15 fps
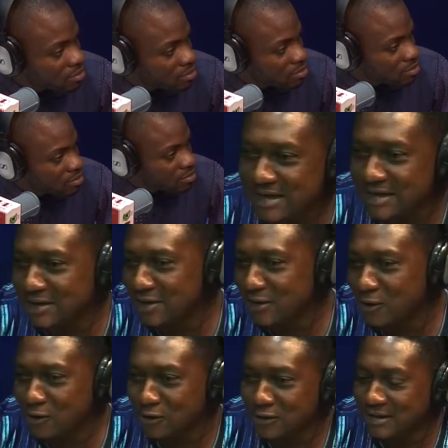concerning
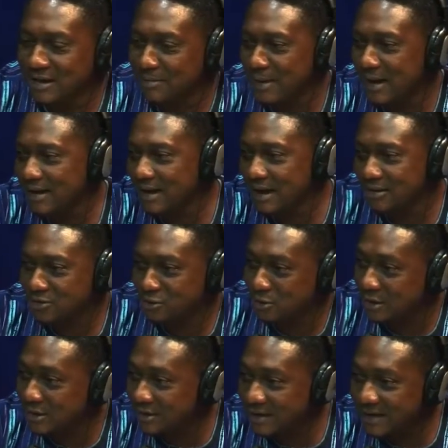all other
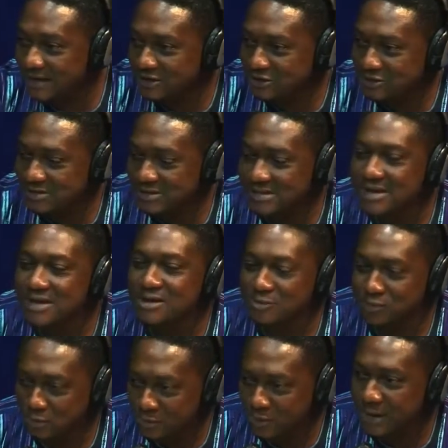bilateral relations,
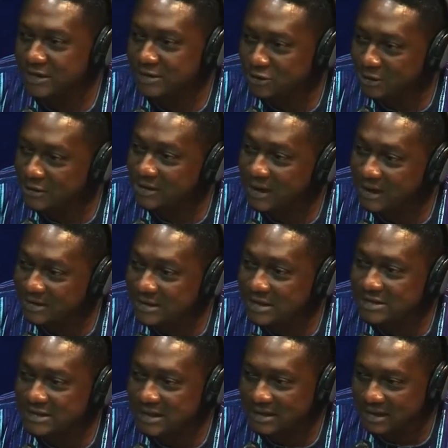we will enjoy United
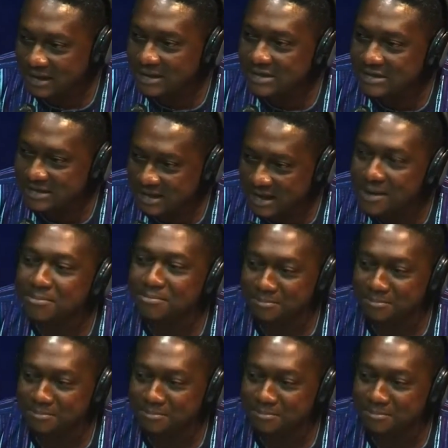States at this time.